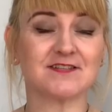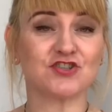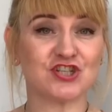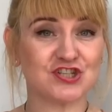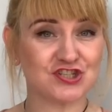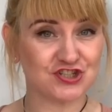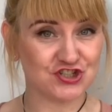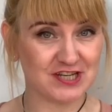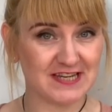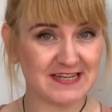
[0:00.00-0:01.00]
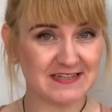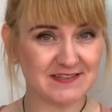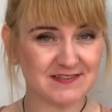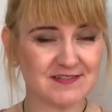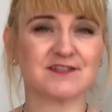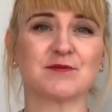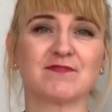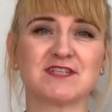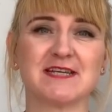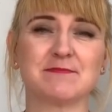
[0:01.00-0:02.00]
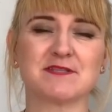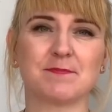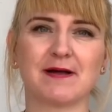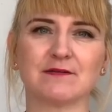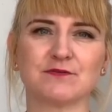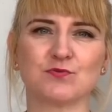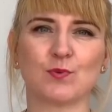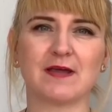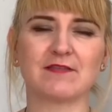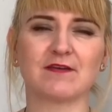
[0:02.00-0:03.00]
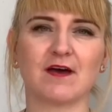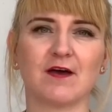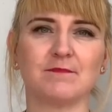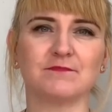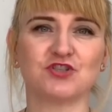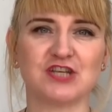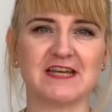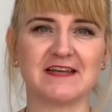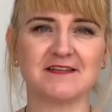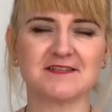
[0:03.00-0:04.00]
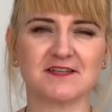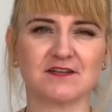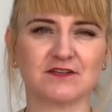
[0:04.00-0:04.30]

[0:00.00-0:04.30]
ginger jeans. So I've teamed the belt with jeans to